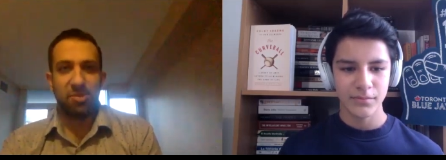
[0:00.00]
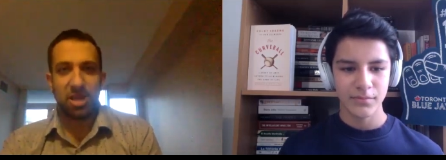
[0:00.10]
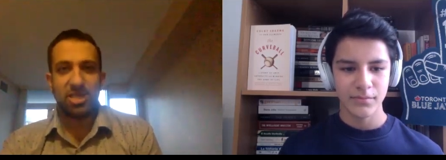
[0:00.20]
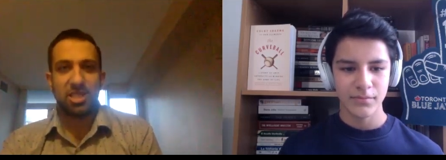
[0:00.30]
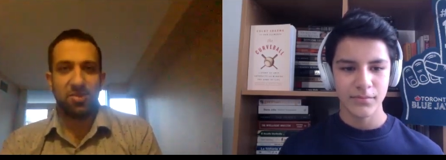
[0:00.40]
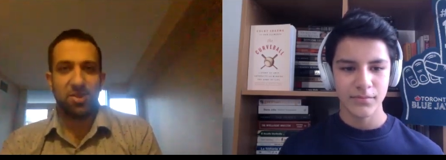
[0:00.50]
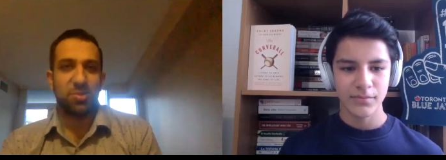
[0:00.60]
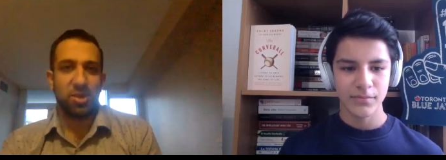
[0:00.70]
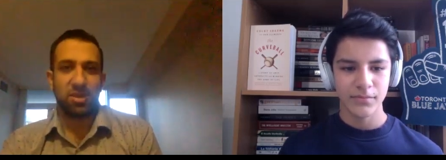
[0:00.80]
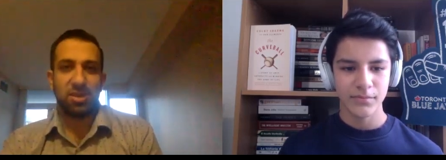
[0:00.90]
Speaker 1: the message of this
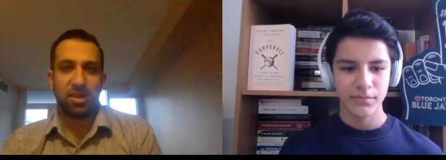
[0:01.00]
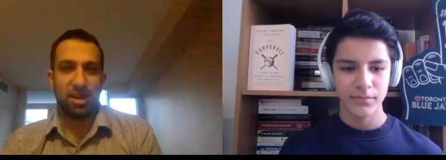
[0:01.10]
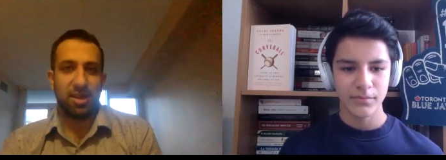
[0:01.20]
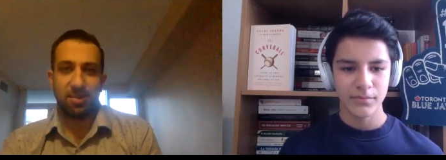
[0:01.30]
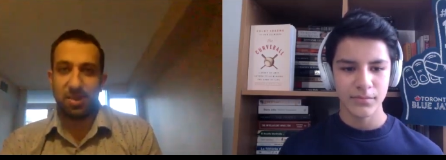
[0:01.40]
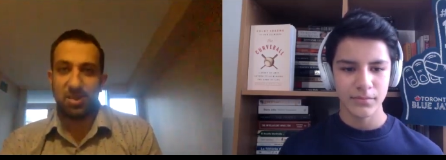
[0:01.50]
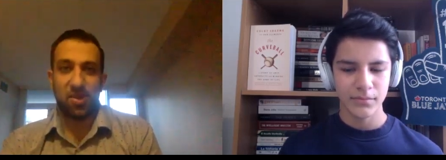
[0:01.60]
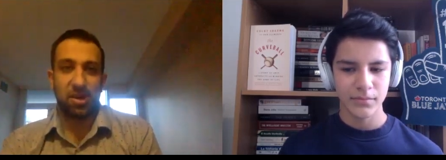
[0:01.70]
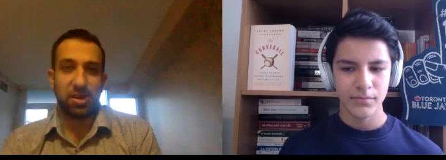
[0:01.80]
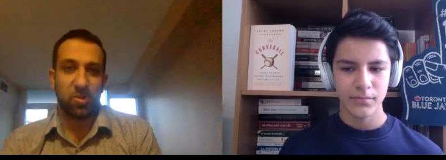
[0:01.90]
book uh, as
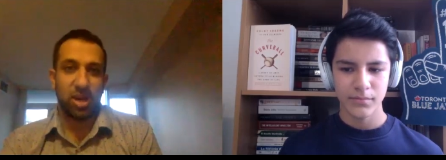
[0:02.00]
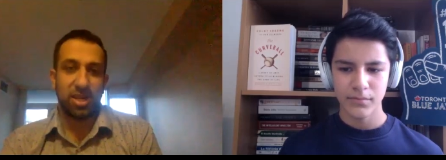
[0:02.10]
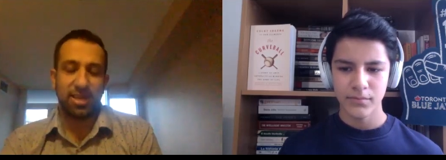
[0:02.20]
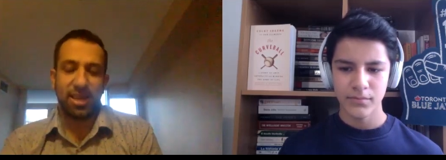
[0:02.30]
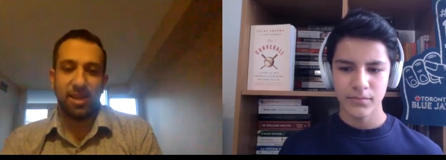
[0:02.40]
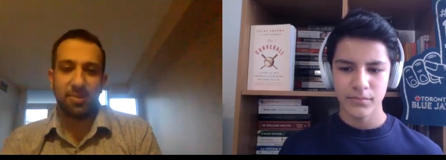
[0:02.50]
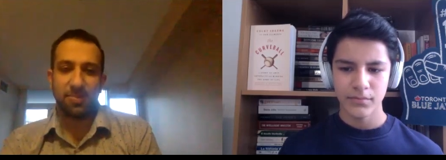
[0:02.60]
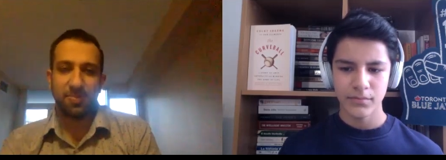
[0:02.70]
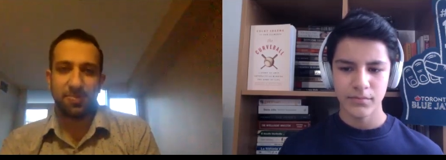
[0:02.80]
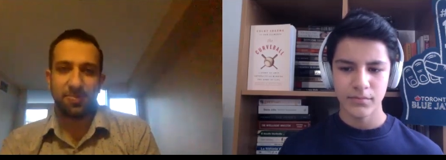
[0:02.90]
far and as wide as I can.
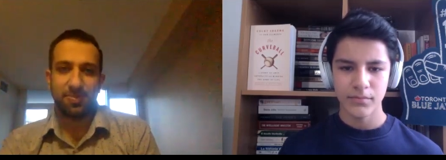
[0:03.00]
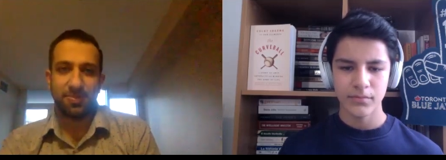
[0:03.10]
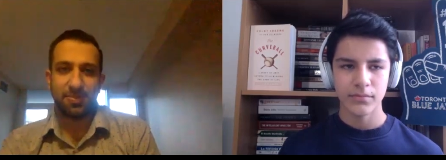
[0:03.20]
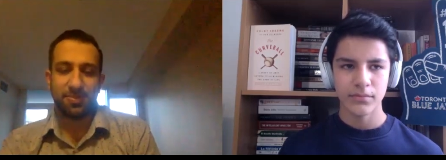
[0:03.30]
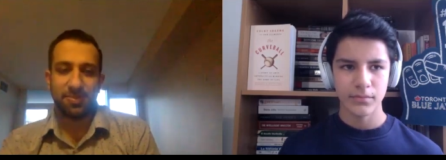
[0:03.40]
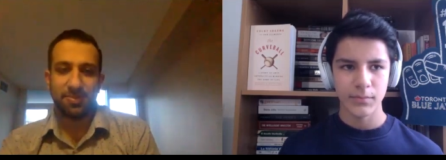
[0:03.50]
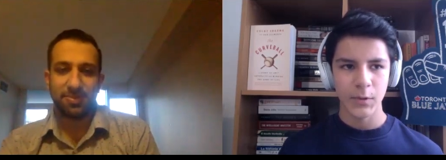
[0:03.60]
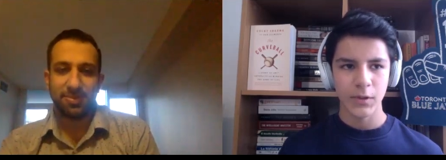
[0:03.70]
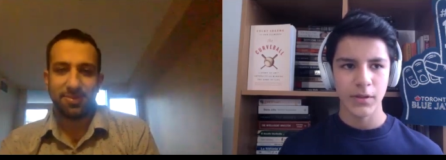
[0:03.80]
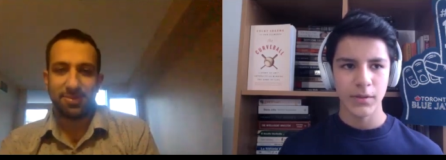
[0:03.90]

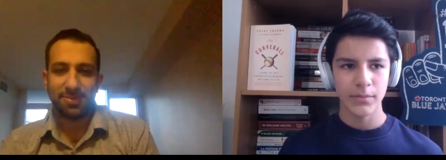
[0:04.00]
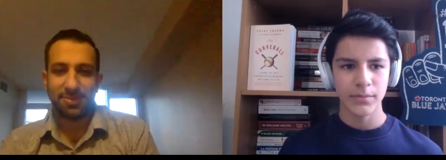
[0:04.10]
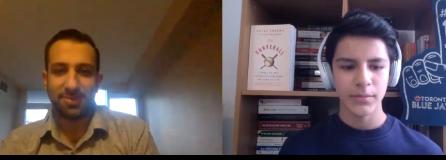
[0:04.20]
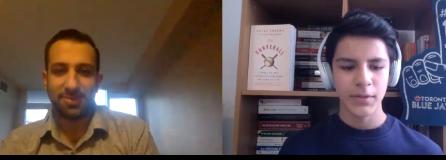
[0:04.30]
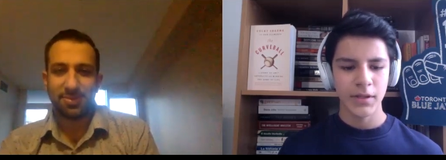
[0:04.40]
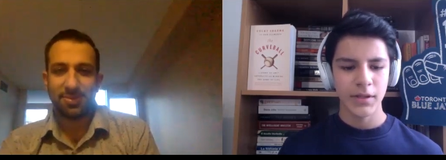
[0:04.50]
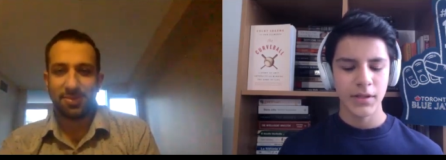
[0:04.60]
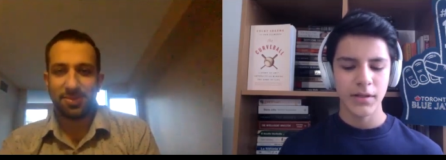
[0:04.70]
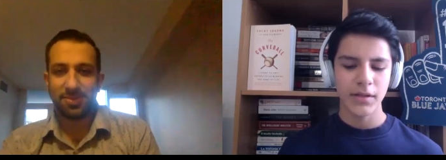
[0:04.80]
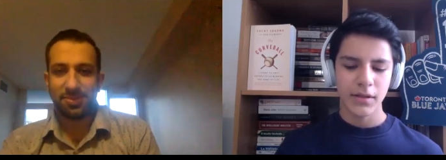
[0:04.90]
Okay,
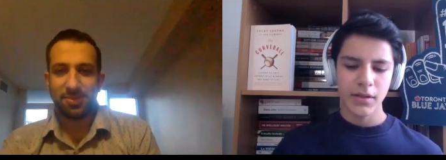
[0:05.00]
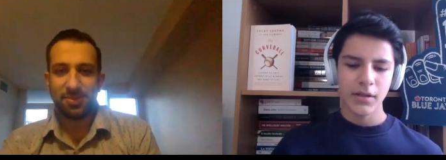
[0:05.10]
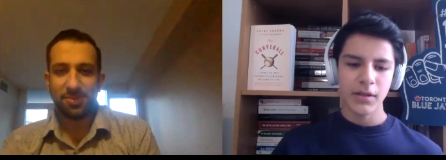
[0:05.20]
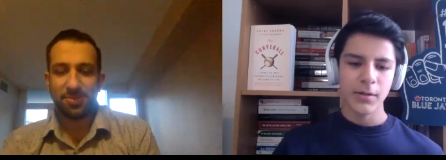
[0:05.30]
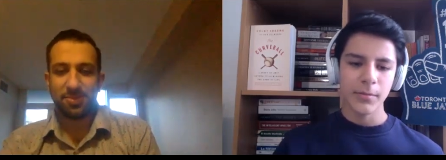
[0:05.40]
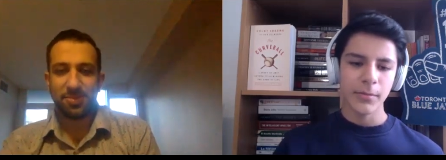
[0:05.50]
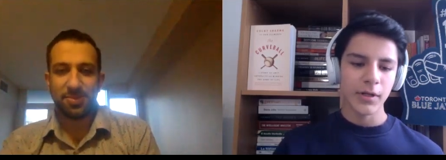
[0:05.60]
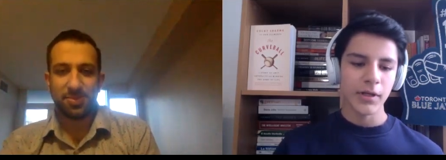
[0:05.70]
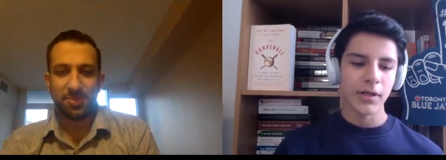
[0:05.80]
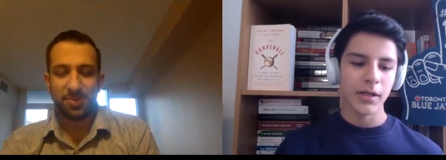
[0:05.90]
and
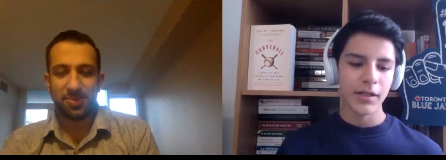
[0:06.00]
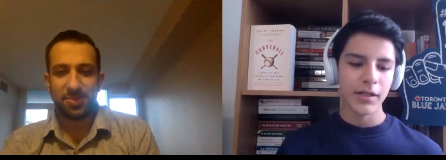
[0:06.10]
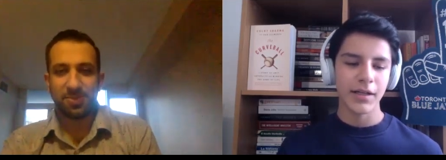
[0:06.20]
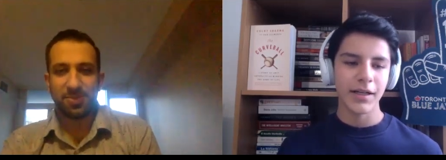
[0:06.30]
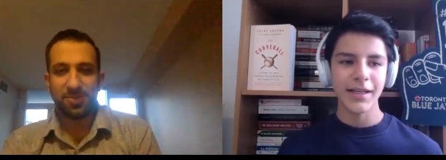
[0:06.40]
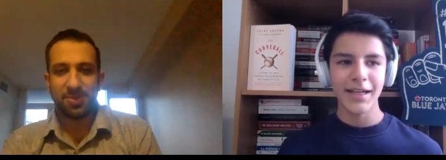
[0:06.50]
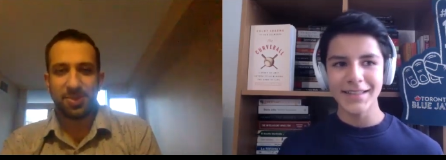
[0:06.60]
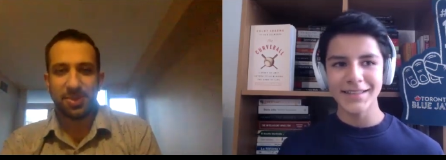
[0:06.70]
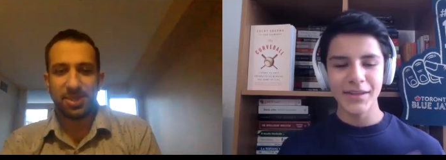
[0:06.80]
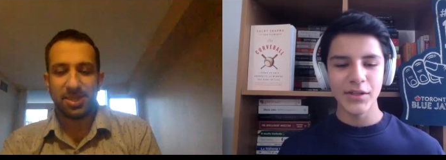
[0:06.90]
Speaker 2: uh, I
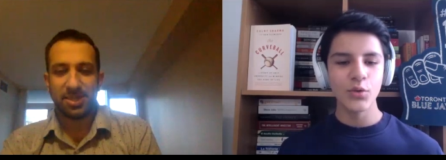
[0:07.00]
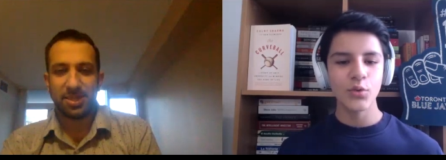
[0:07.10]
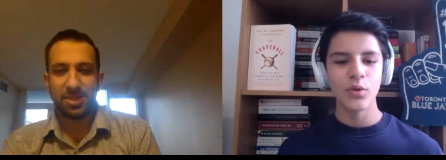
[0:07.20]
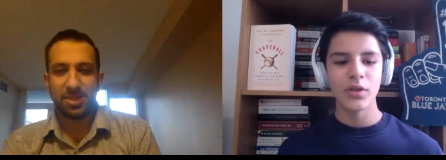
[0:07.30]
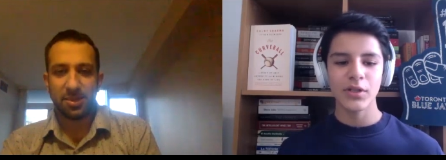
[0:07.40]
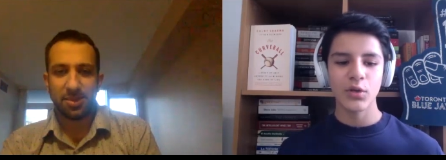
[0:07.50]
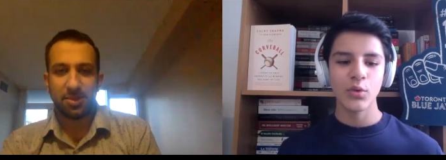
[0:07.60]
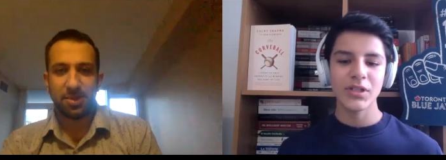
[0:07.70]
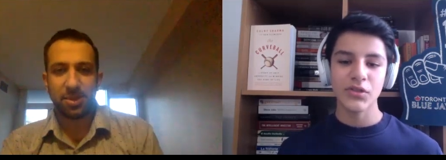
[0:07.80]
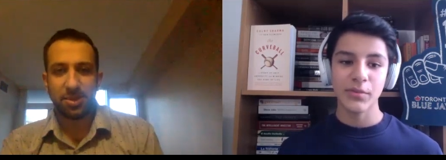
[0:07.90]
asked you what
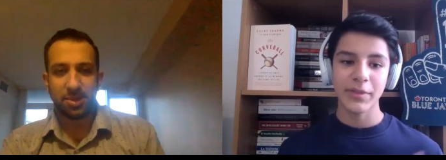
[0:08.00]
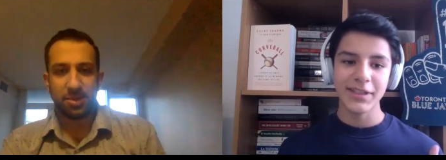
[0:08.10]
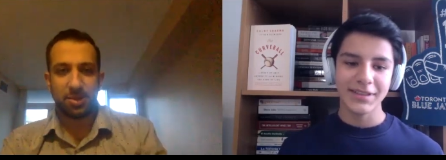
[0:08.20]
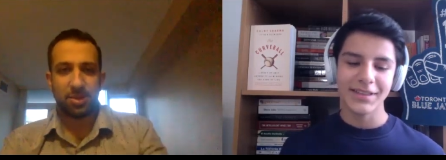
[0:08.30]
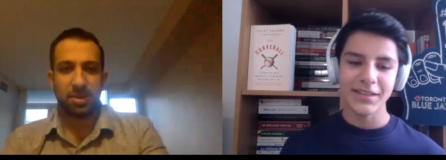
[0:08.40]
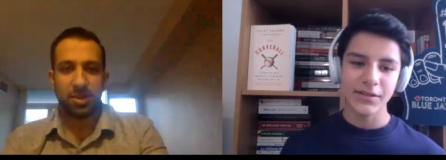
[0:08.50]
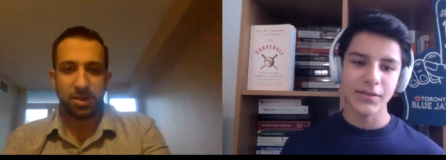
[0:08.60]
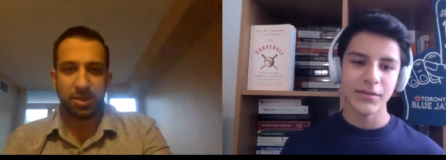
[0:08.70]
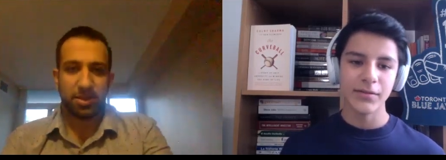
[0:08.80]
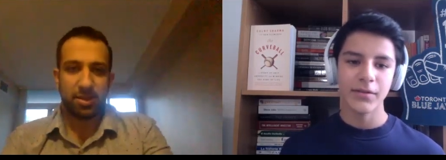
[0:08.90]
was your biggest
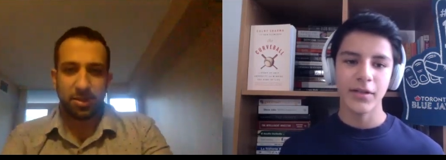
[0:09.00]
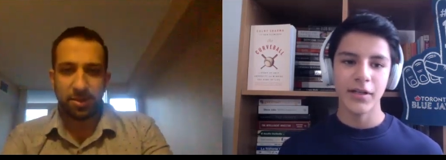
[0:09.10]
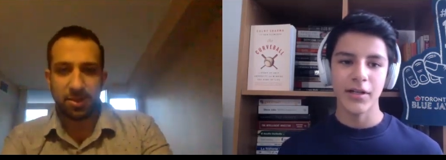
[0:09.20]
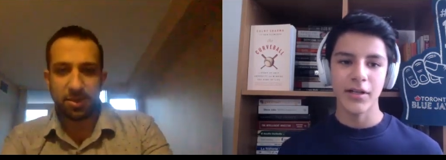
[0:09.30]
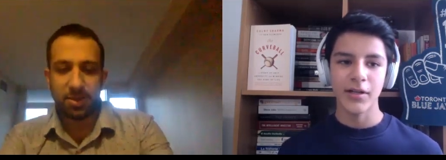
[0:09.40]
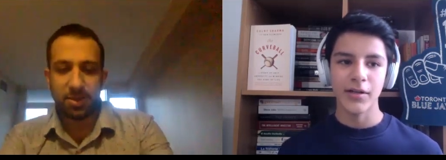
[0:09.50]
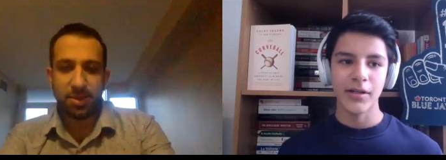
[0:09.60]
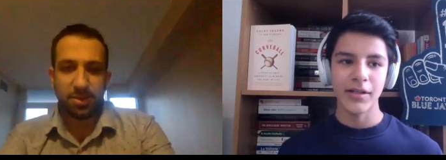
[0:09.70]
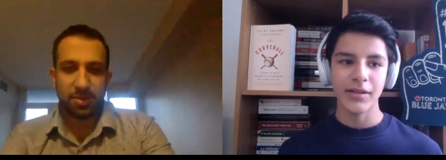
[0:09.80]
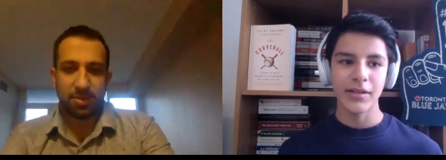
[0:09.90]
lesson uh,
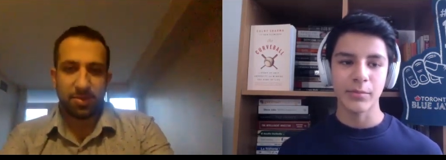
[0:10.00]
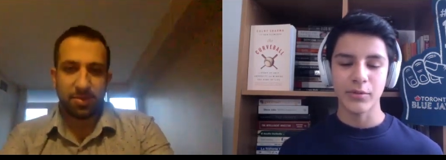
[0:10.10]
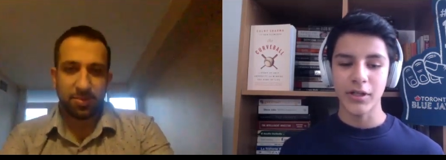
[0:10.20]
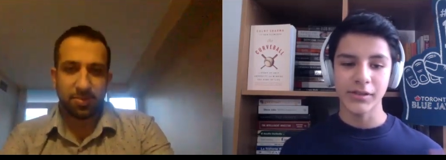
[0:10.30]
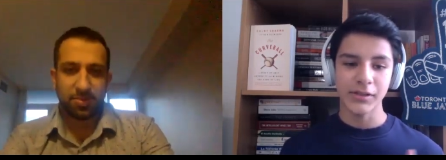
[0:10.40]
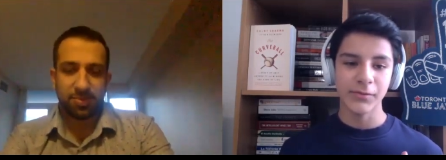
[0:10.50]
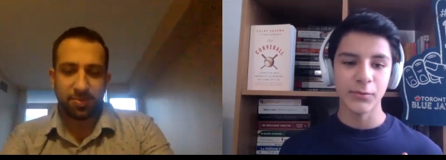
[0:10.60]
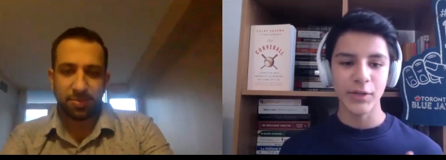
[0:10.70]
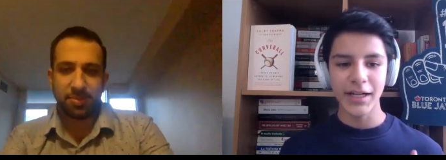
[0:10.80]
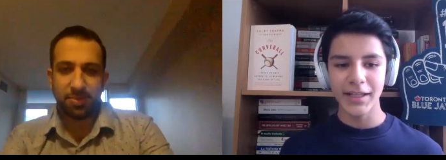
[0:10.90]
in the process of
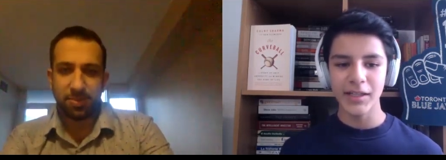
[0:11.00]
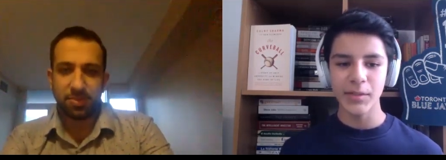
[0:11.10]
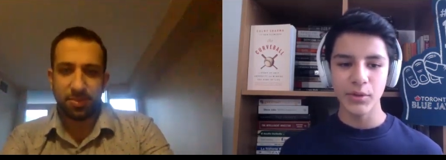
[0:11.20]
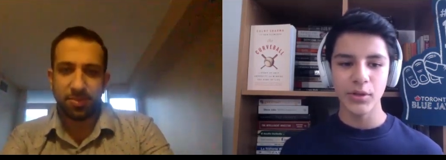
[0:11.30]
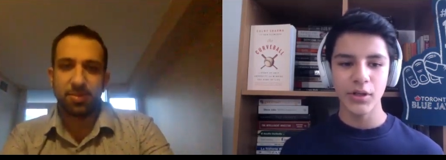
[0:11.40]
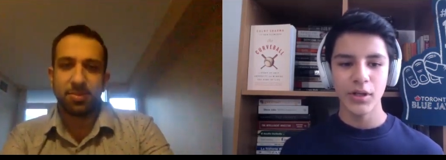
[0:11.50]
writing the book,